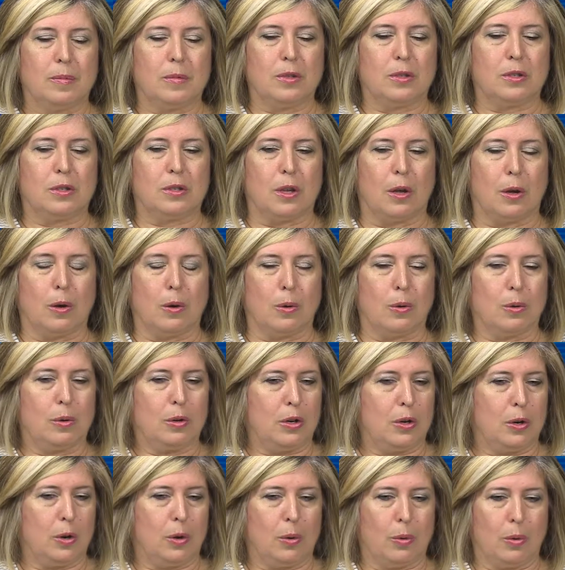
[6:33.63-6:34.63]
So,
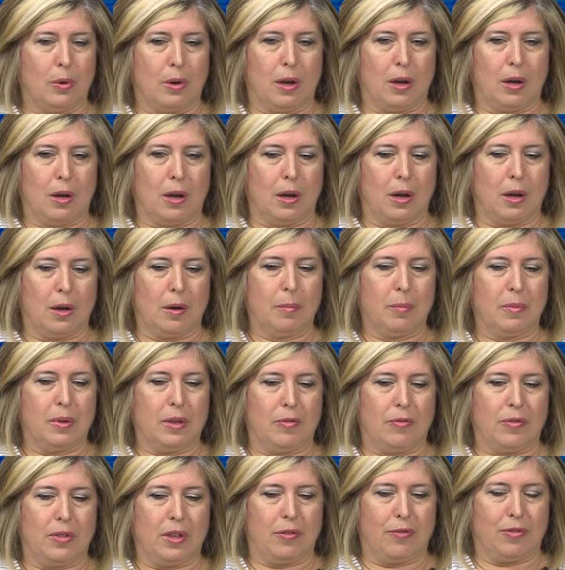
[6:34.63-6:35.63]
you know,
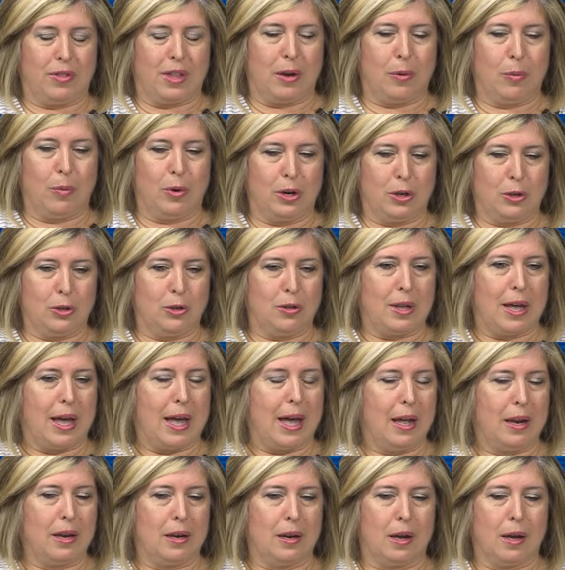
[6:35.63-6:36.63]
if they want to do
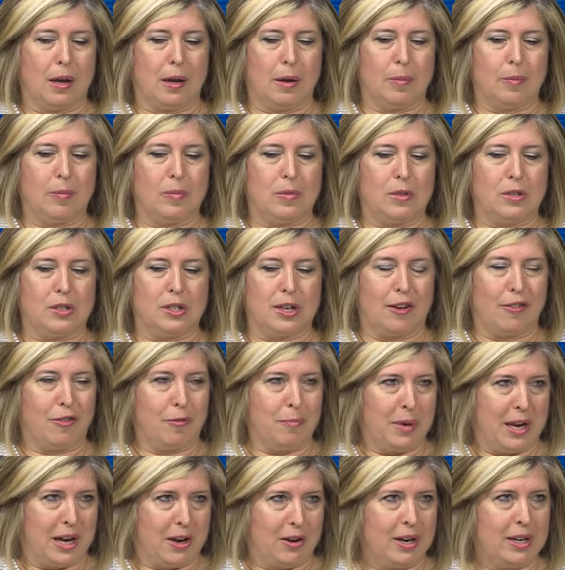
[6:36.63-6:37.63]
that, Jeff
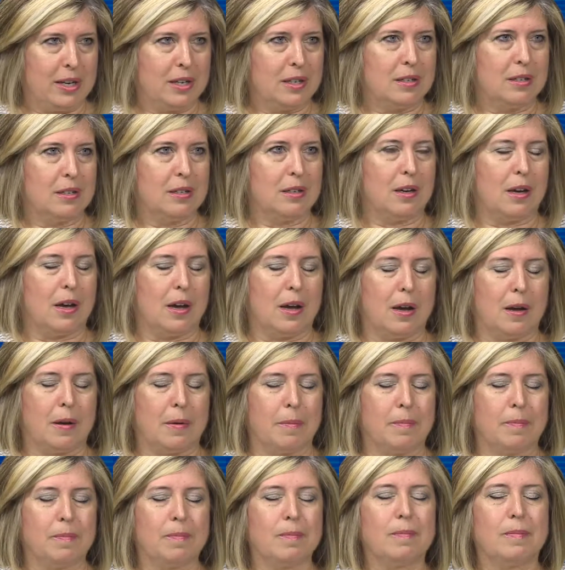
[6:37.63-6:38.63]
Merritt
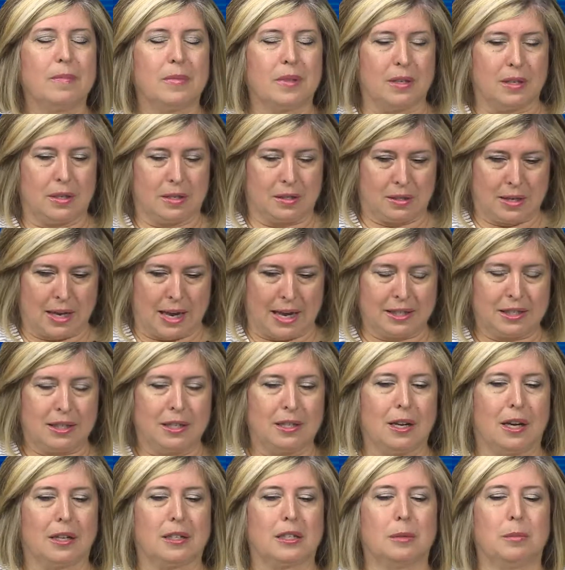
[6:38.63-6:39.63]
is tax
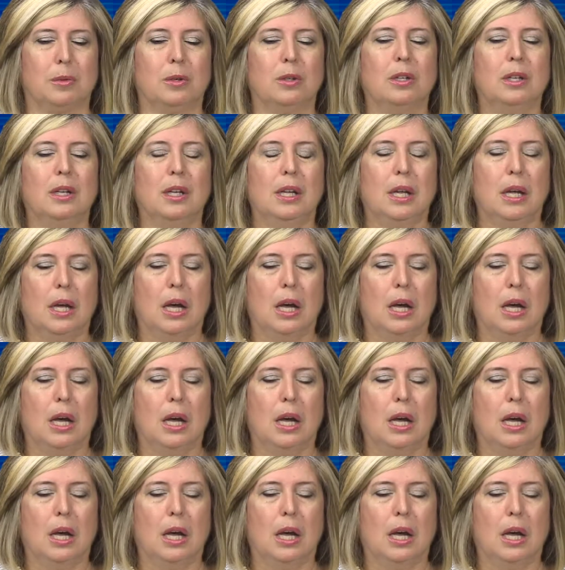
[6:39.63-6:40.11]
deductible.